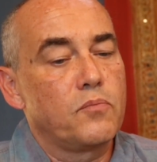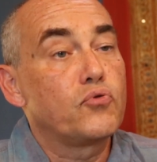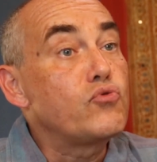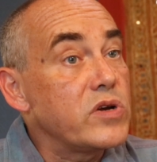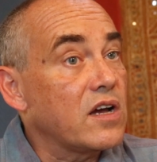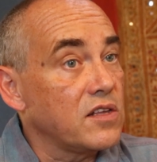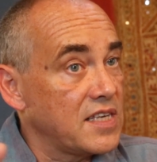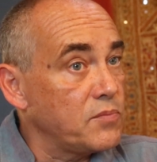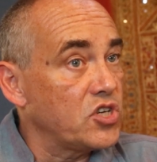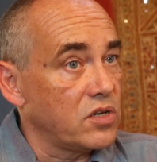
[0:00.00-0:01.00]

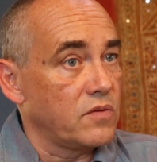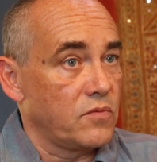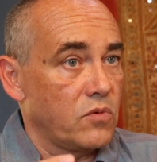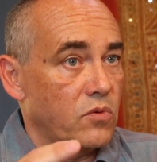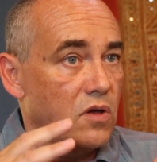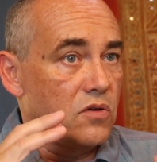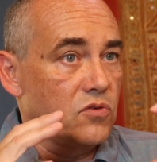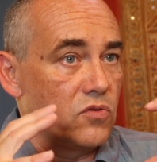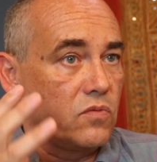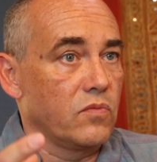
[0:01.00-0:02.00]
preconception,
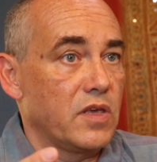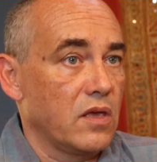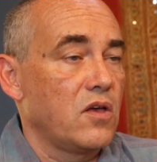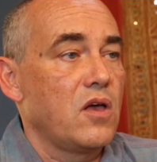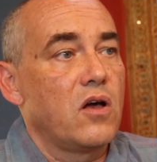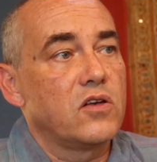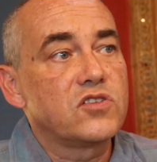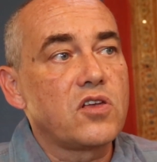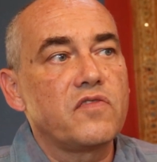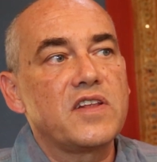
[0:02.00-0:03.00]

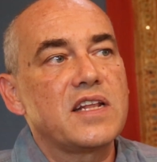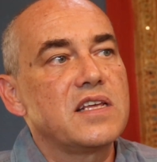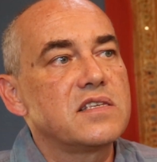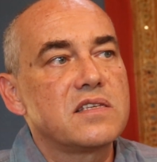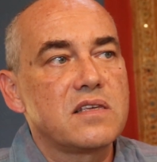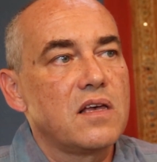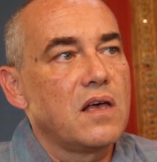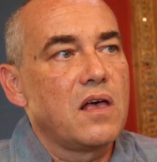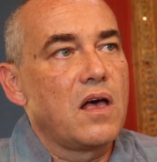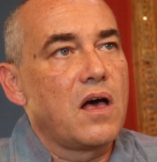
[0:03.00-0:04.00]
stuff that it's
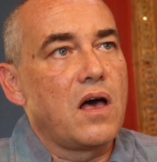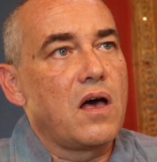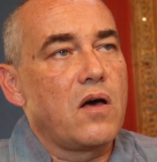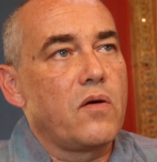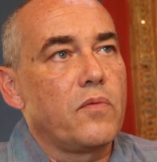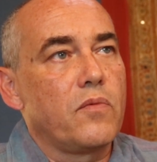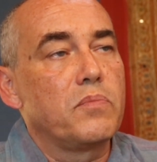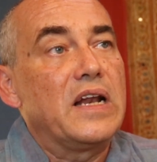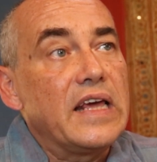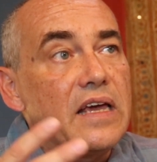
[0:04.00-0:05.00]

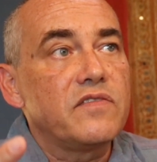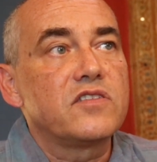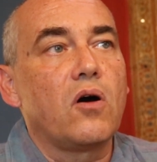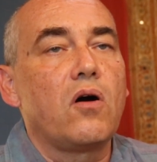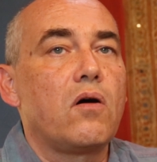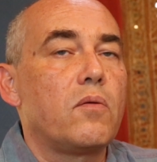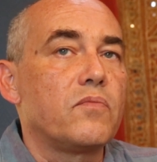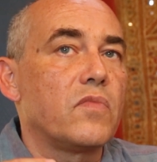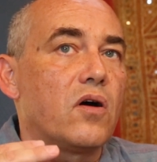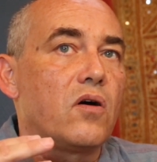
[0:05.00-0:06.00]
believed
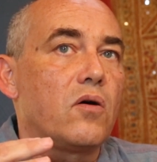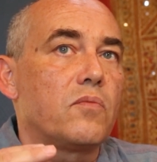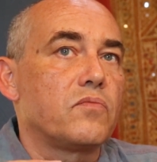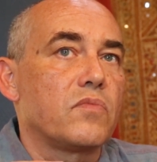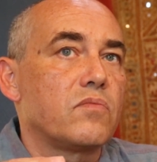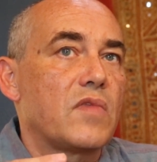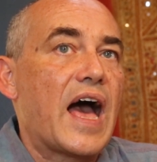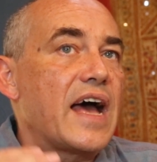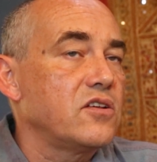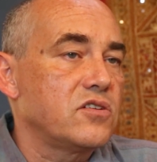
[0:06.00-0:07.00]
or
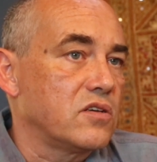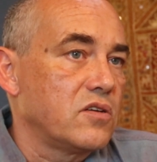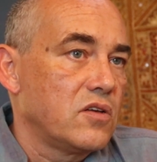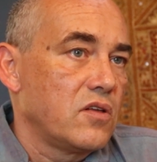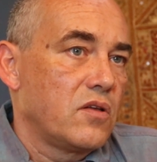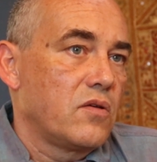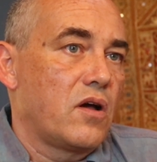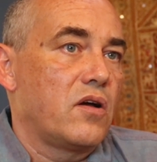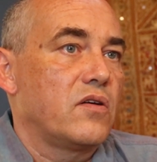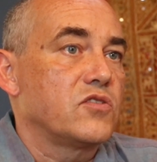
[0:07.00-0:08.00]
added,
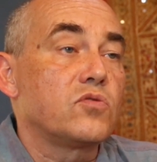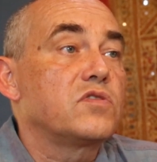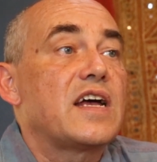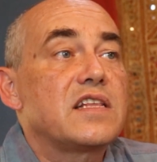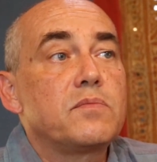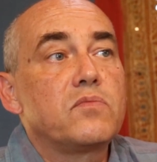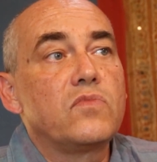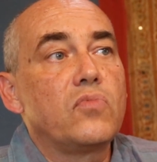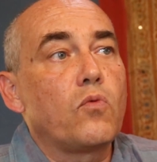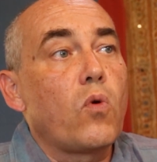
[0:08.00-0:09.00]
so that
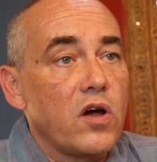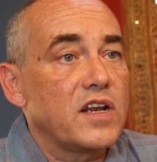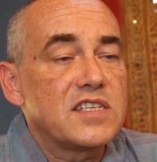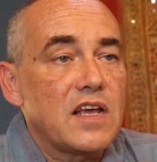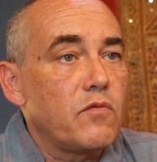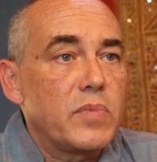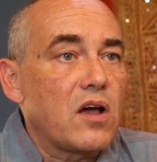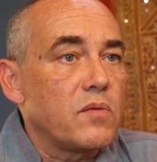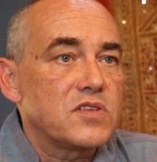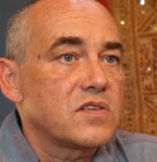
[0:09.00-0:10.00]
the word itself
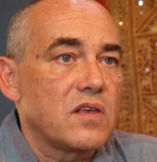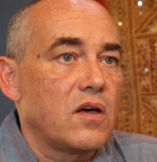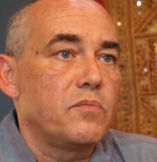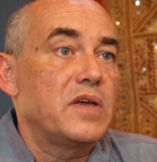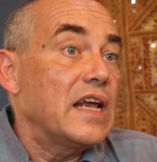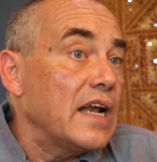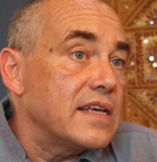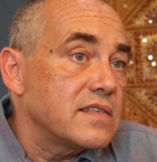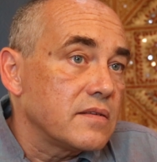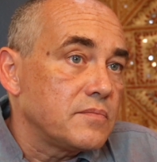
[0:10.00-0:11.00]
becomes
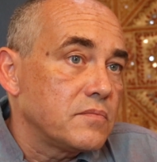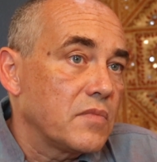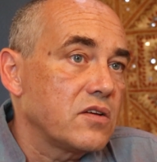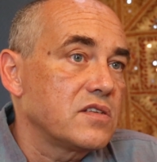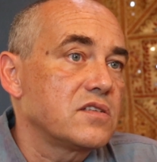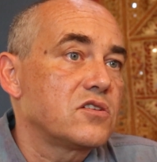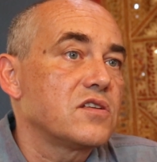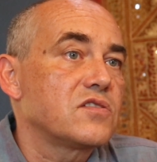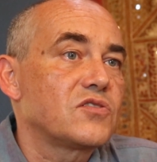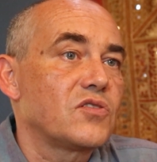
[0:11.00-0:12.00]
meaningless, because it's
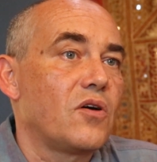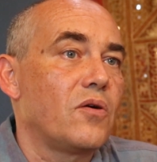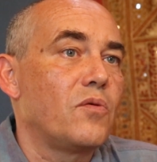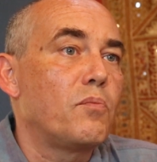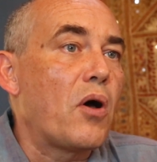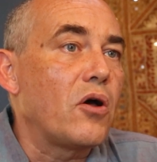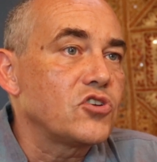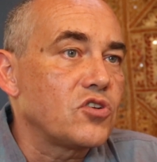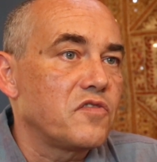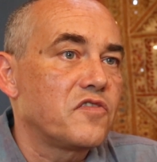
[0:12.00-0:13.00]
just a
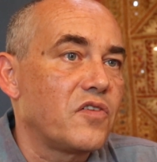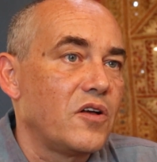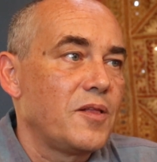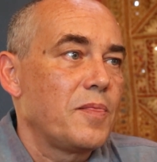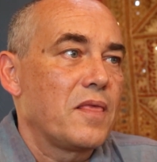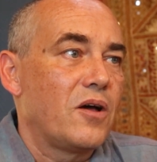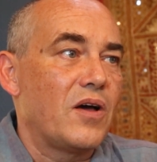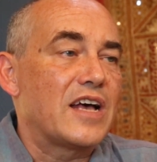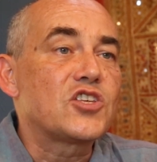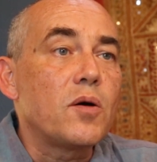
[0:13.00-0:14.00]
bunch of
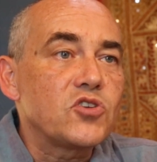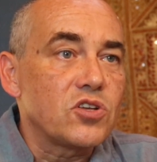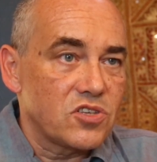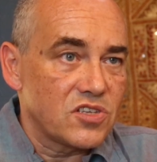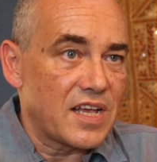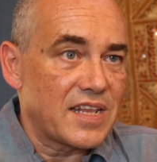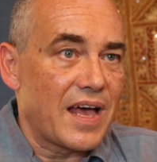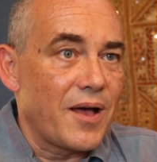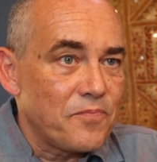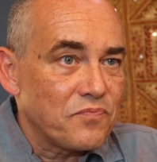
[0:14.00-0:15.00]
assumptions that
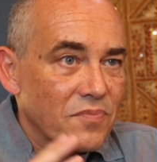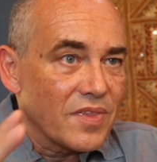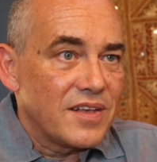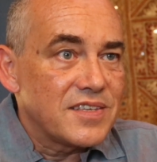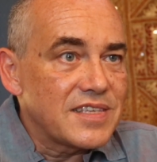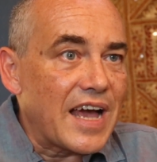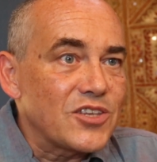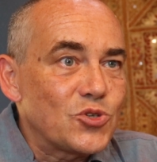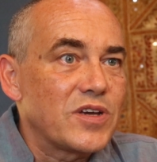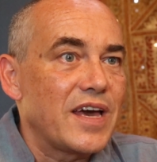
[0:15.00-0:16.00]
are
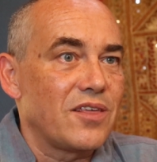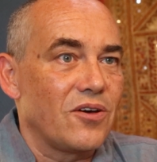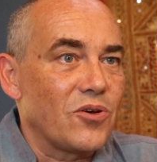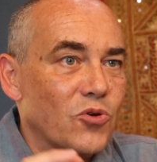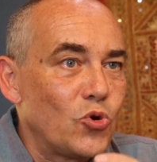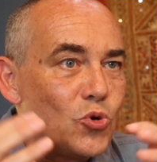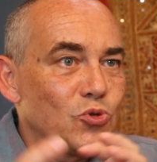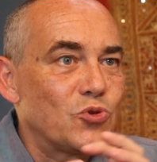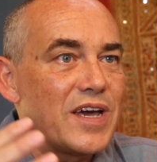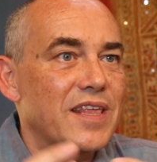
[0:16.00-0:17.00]
stacked together,
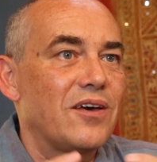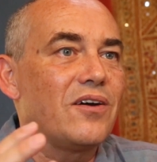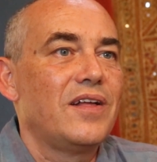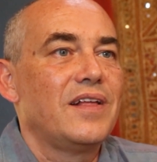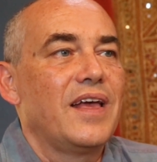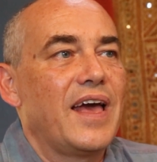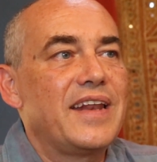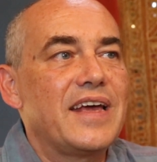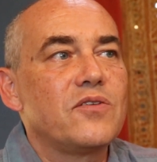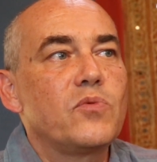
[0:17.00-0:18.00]
glued together,
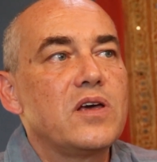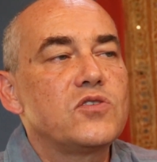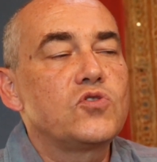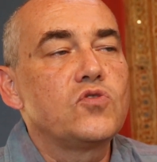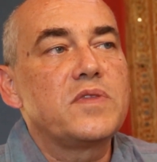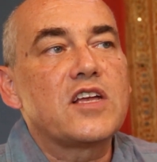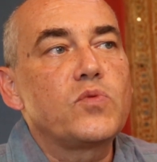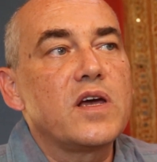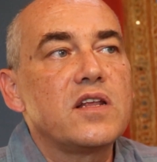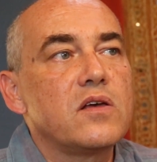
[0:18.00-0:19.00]
and then we assume that
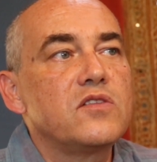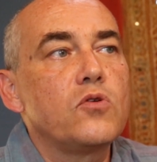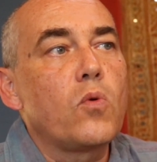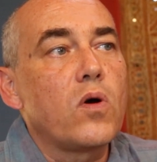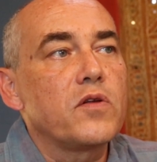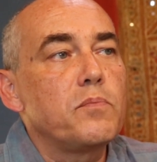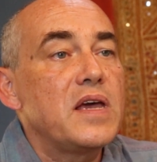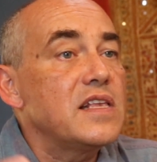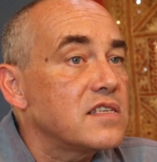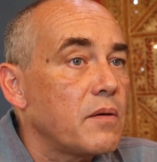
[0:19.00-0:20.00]
the word
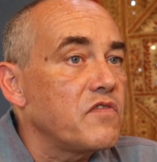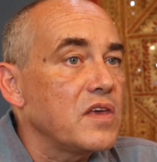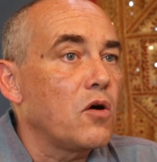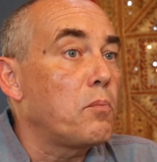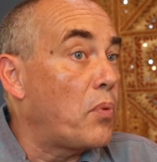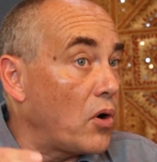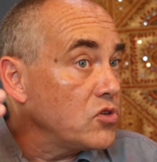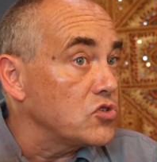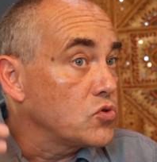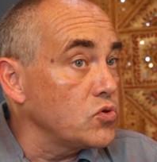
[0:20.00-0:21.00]
means something or
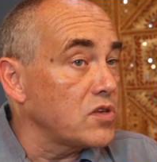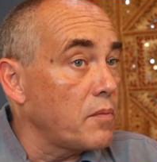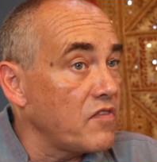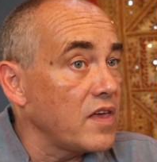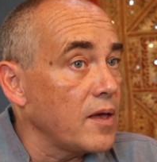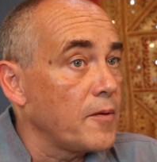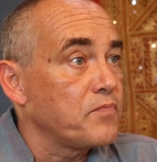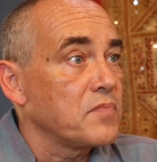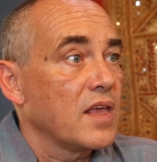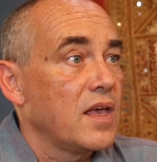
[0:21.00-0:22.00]
points to something,
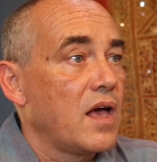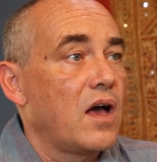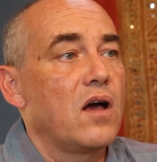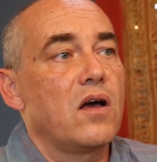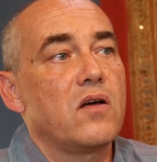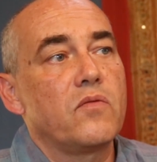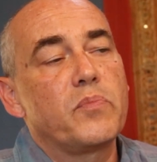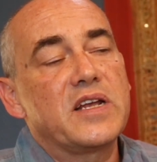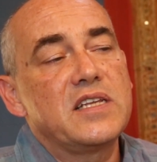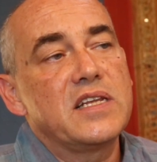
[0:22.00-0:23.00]

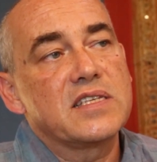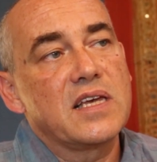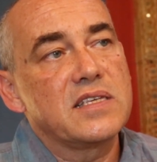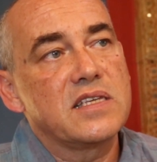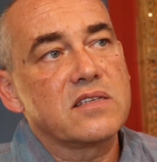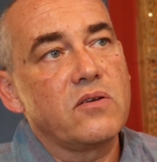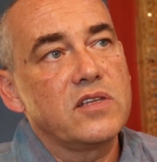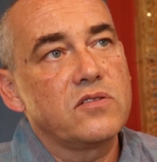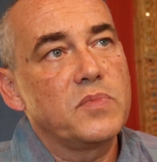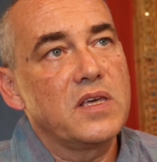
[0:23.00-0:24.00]
but in this case it's
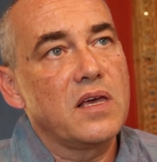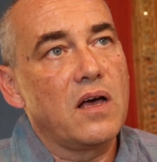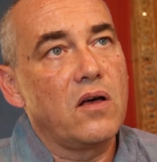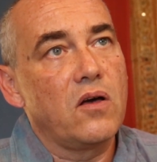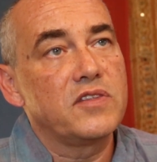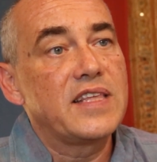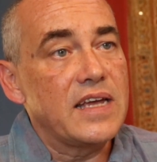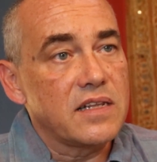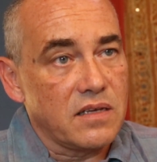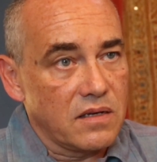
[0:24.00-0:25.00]
going to be
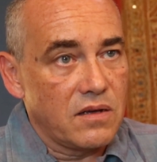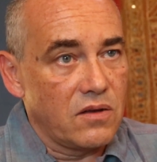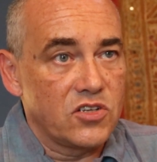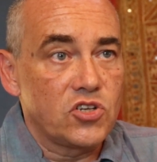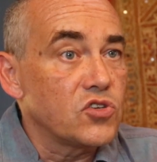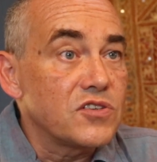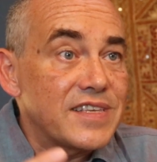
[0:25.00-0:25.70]
just a